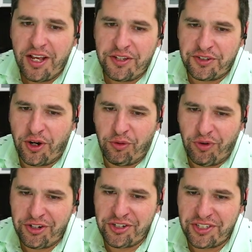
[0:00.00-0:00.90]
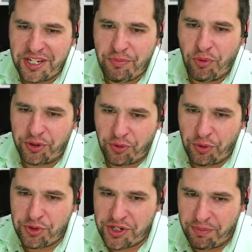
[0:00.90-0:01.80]
So Russia's seaborne
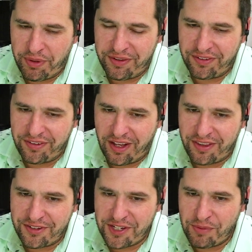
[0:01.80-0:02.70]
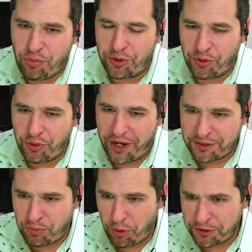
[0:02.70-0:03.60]
crude shipments, the seaborne crude
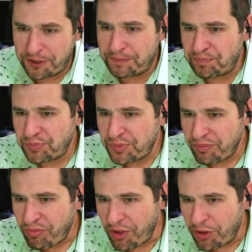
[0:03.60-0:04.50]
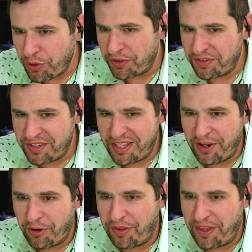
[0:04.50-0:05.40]
exports, you can see
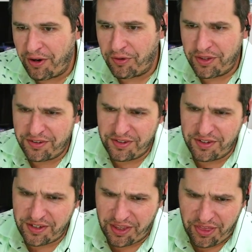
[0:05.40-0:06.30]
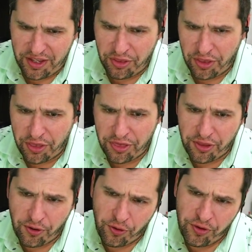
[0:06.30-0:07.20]
there. This is, I think, the
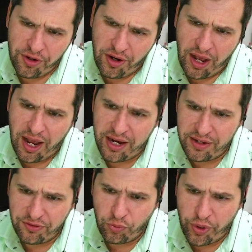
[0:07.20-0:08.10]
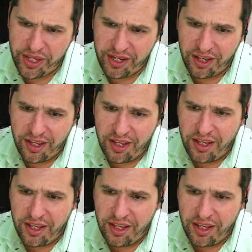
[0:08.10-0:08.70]
third highest week.